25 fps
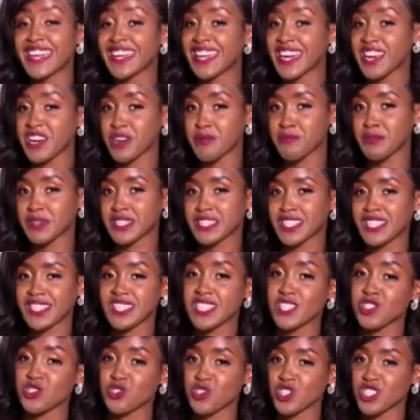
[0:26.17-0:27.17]
and I
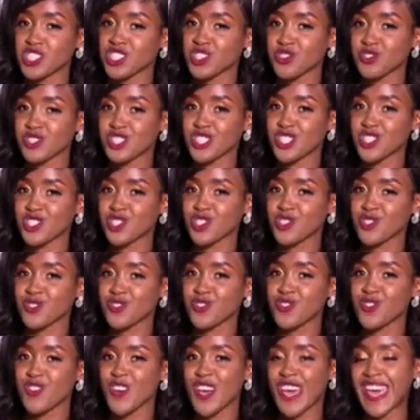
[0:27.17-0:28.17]
repeated in
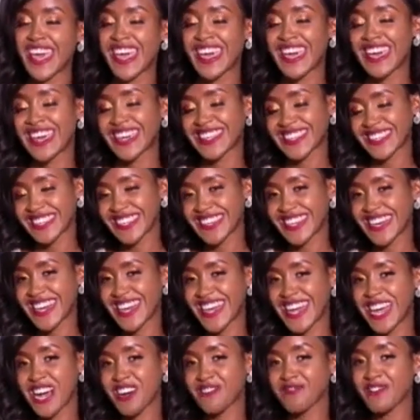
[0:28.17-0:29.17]
2022 and here
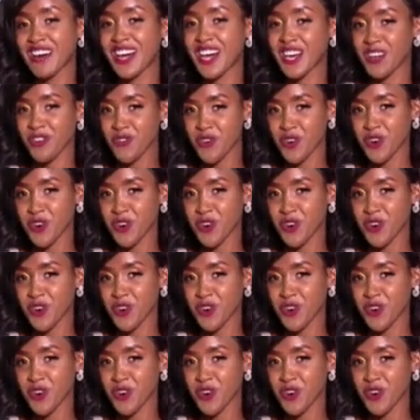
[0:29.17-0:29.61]
I am. I